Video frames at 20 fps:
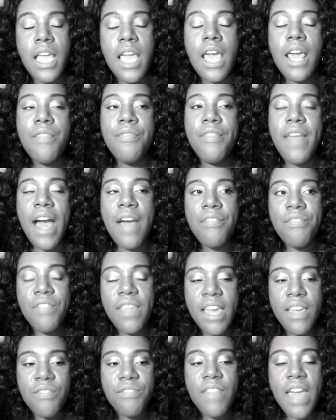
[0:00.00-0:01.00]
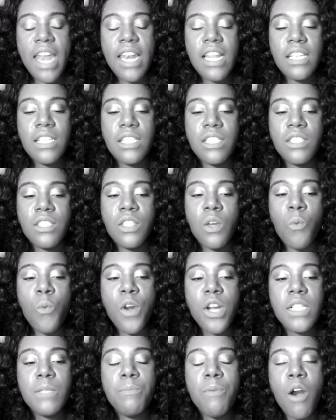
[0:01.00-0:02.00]
And I think that is the
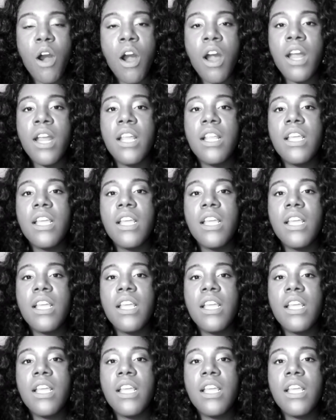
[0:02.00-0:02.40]
worst part,